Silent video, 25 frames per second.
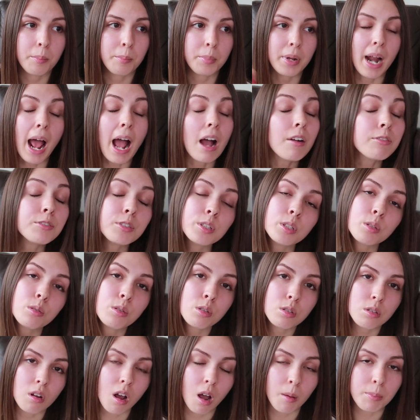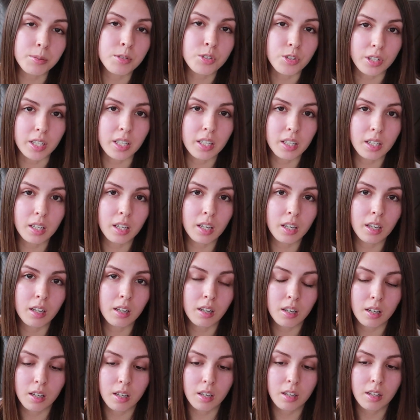but after you stop
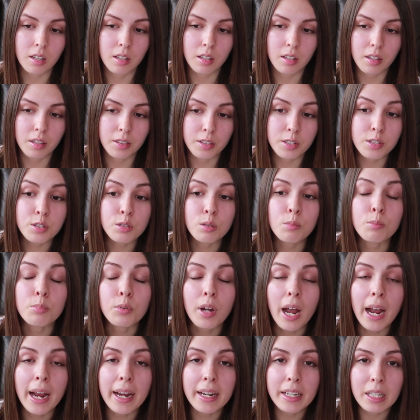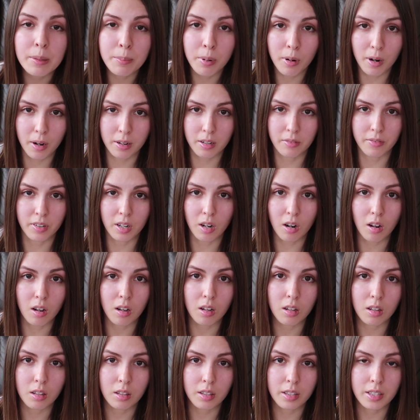drinking, the sobriety part of it
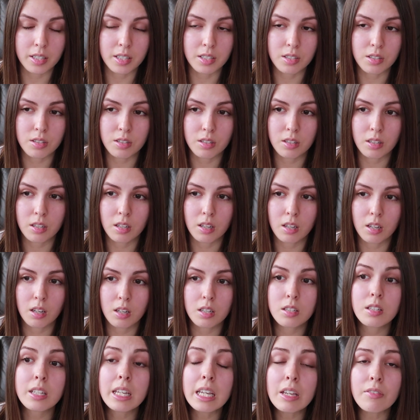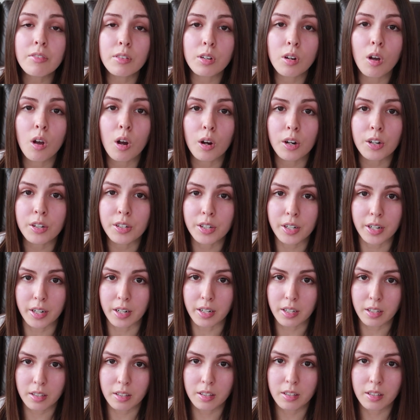all is even
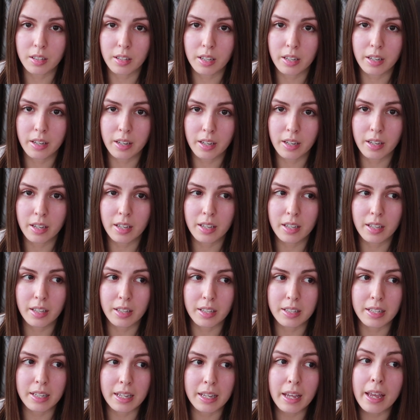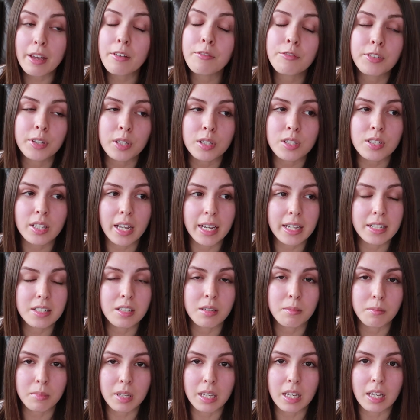harder. It feels like
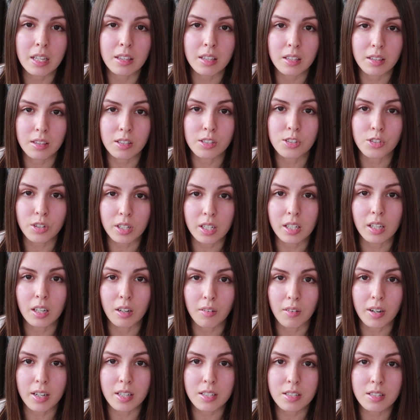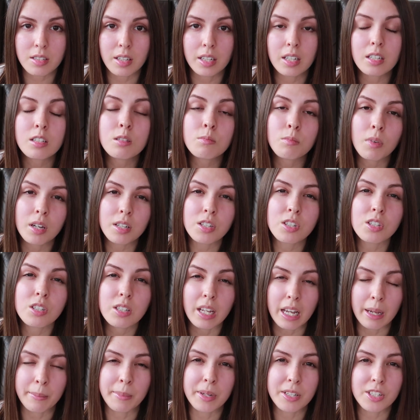to me than the drinking was. Like, as much
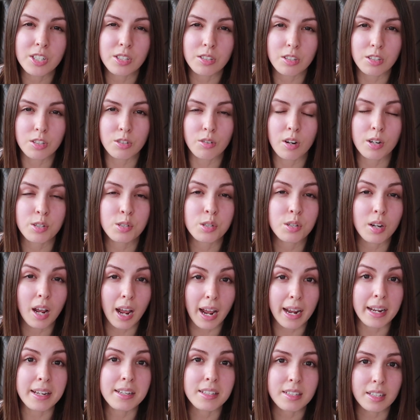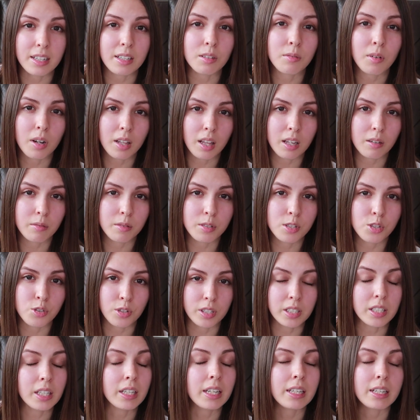damage and destruction I did while I was
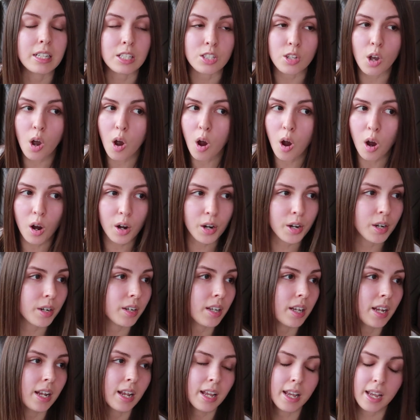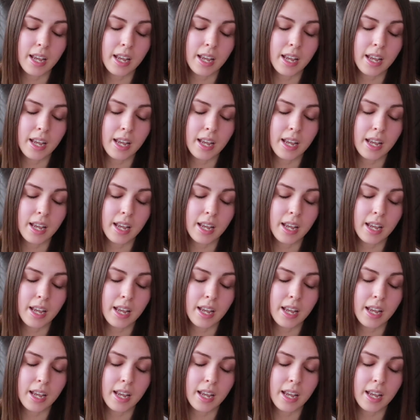drinking, and as hard